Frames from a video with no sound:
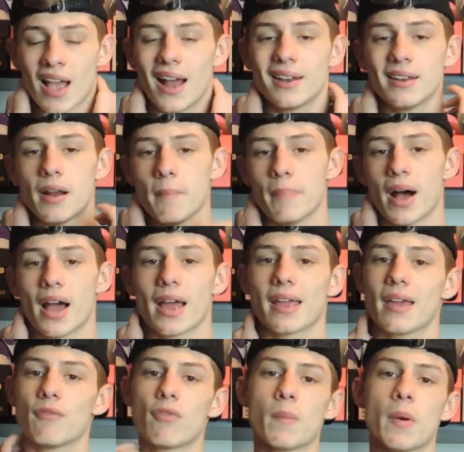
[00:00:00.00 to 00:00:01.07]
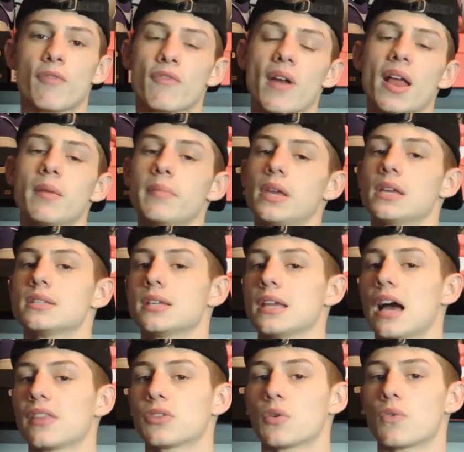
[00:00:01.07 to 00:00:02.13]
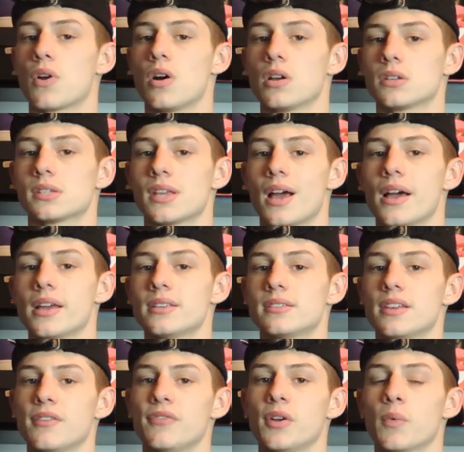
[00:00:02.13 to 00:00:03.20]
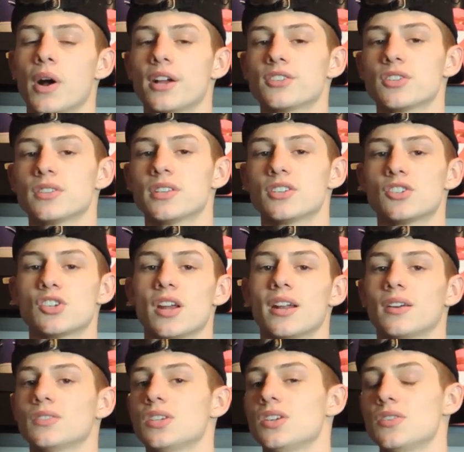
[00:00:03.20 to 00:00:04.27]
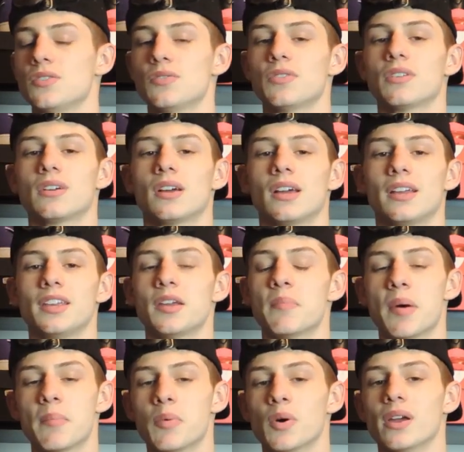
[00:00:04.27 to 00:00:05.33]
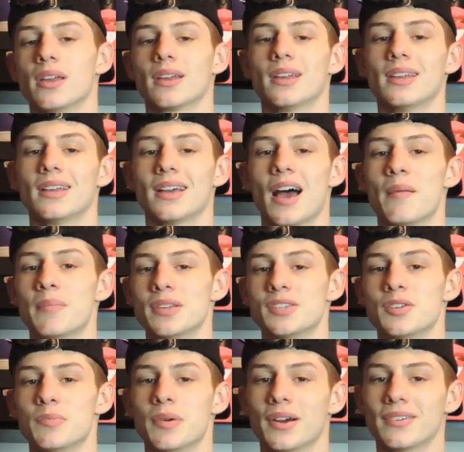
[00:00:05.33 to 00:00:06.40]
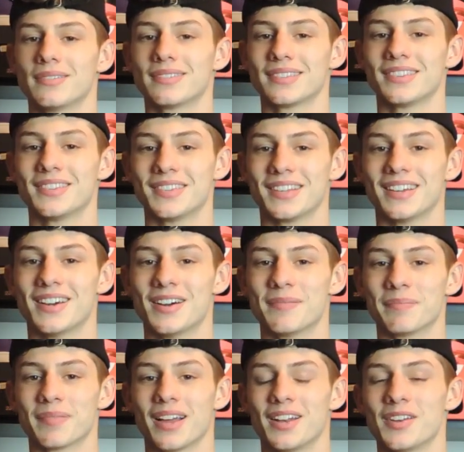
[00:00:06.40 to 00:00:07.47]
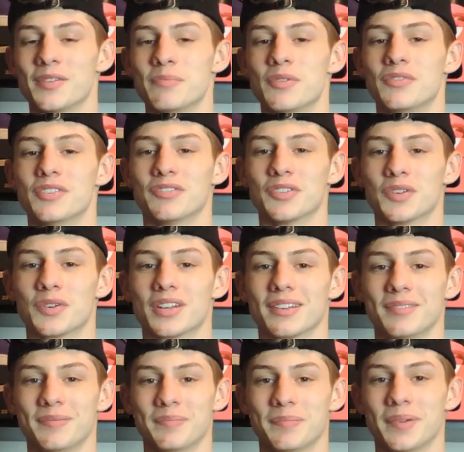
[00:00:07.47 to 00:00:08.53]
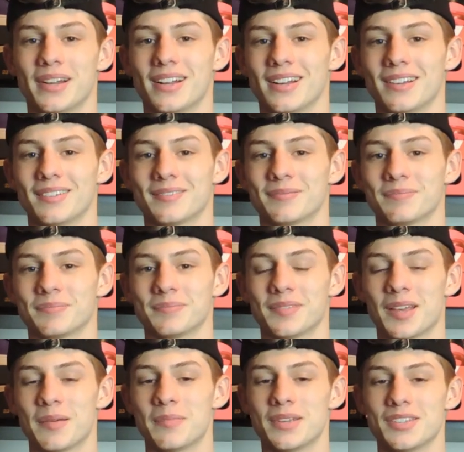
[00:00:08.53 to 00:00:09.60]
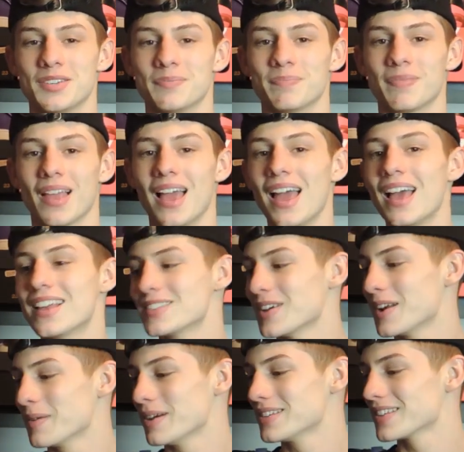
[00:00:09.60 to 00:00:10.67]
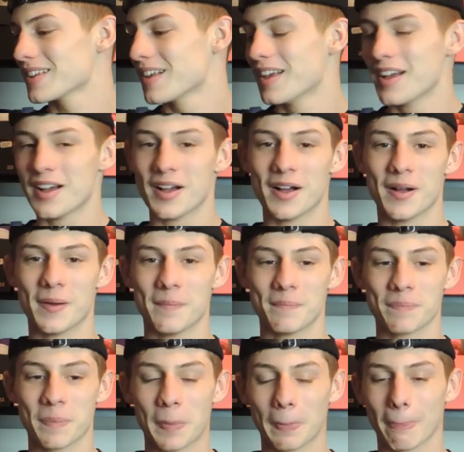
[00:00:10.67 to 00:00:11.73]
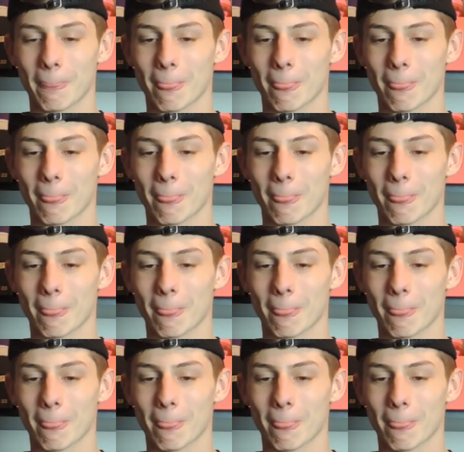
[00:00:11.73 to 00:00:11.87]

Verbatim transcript: I ended up buying it from a friend because he got the wrong size. If you're watching this, shout out to you. You're my boy. I miss you, bro. Um, I know you moved to Florida, but uh, I miss you. So anyways, um,